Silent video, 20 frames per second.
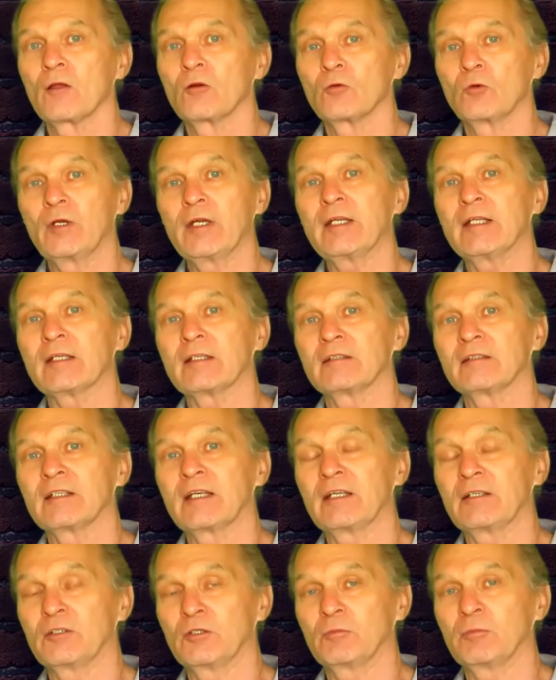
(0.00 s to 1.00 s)
Read it
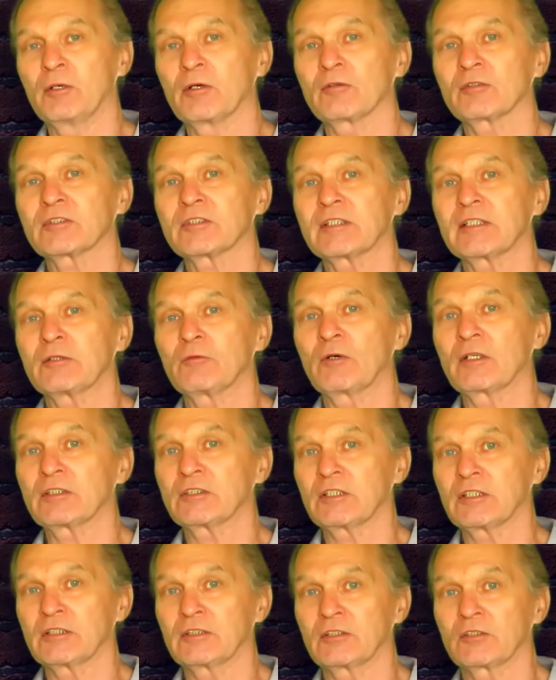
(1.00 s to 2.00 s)
and you will be able to see what
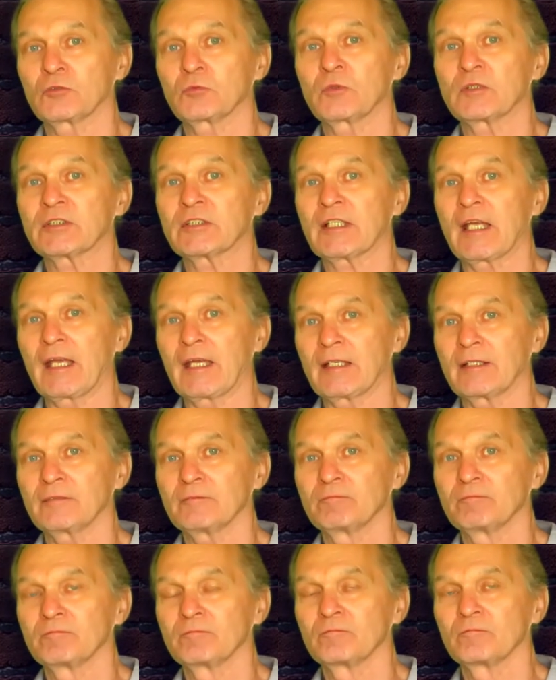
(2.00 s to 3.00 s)
Jesus was saying.
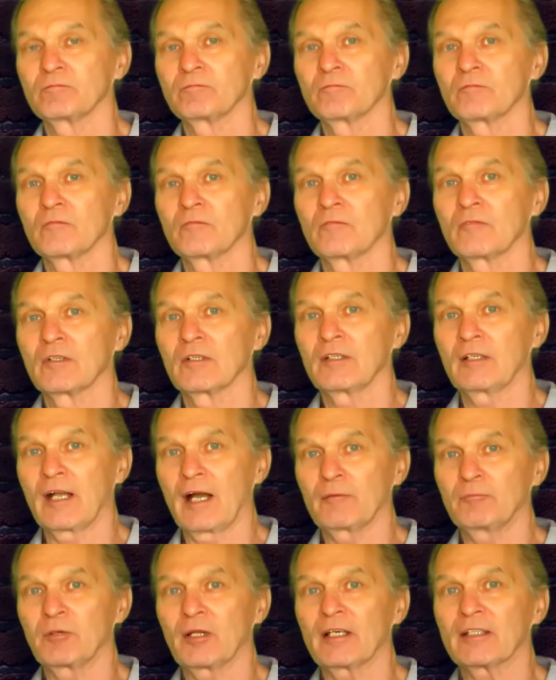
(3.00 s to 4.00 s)

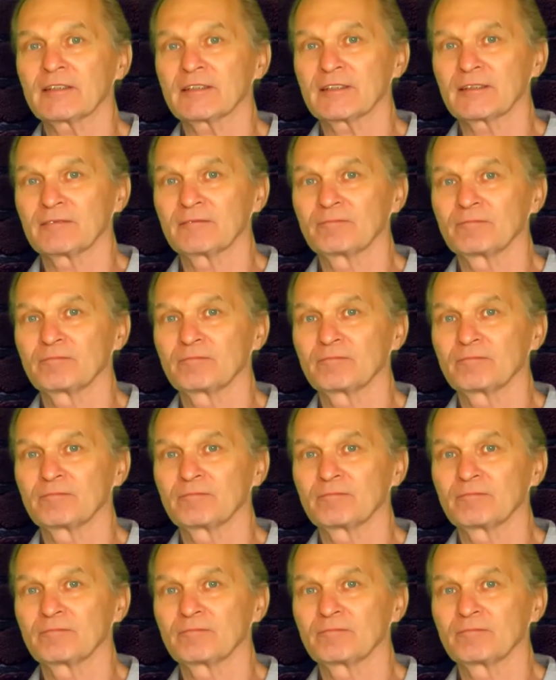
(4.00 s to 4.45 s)
God bless.